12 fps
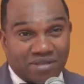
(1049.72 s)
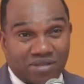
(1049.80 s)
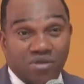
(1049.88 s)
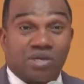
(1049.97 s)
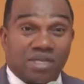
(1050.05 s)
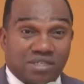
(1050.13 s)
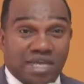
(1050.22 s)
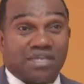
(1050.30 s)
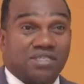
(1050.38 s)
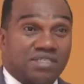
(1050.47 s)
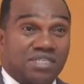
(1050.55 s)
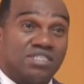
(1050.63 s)
You can
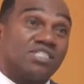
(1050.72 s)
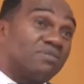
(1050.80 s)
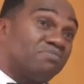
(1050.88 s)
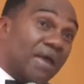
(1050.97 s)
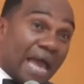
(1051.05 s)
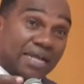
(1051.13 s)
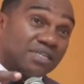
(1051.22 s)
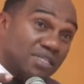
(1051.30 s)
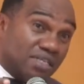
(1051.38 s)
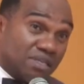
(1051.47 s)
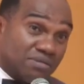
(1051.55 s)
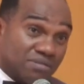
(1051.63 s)
take the teaching back to
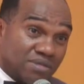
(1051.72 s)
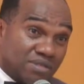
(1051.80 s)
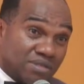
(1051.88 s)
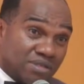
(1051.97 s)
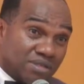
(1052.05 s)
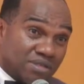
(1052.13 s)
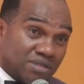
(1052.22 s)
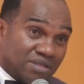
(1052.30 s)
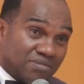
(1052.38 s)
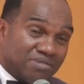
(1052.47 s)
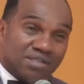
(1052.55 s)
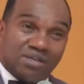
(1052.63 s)
them,
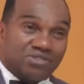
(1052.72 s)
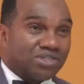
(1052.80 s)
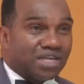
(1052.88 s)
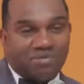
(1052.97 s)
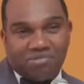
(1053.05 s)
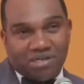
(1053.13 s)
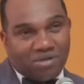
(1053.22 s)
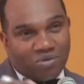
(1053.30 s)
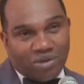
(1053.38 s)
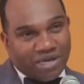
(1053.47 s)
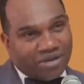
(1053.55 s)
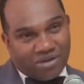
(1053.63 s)
but don't try to bring no
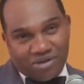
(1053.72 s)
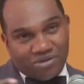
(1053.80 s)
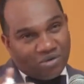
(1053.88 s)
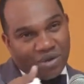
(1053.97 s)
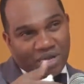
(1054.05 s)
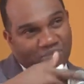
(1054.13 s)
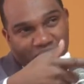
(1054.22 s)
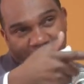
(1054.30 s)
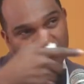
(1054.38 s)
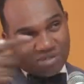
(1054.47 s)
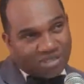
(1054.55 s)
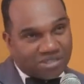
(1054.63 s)
white girl or no white boy
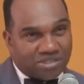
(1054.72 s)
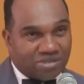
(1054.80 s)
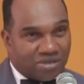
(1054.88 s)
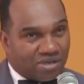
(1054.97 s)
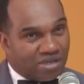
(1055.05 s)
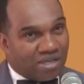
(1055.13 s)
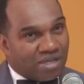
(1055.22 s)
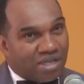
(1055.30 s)
up to this door.